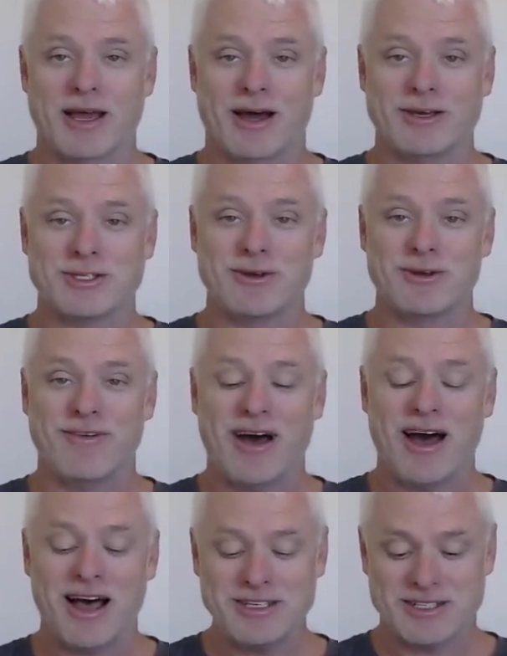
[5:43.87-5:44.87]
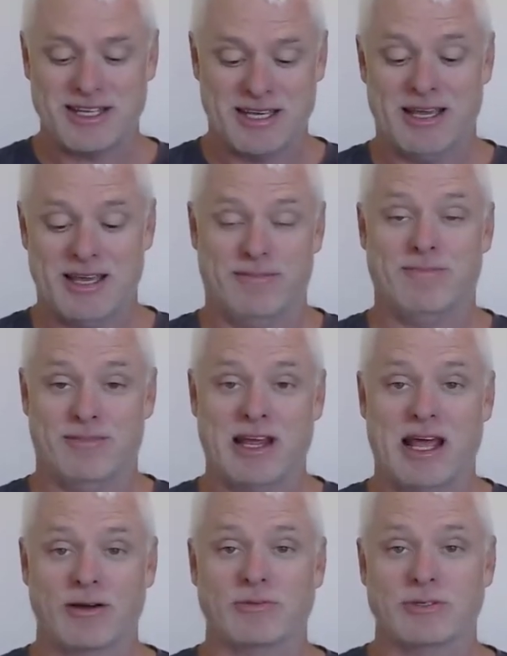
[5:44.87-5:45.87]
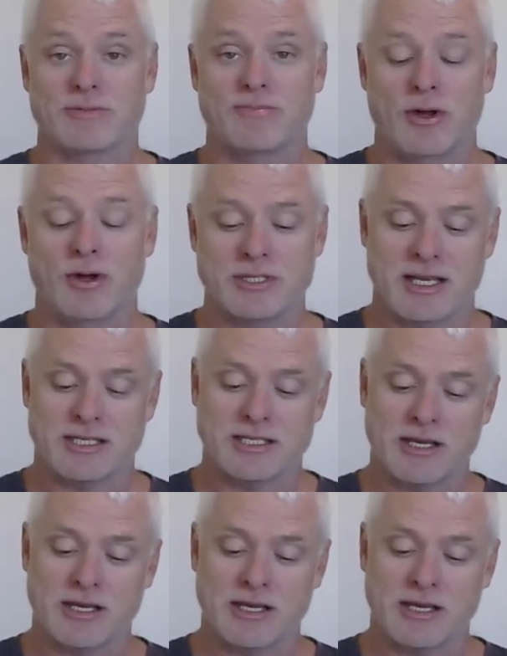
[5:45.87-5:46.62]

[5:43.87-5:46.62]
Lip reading: goes too fast, it tangles in bird's nests.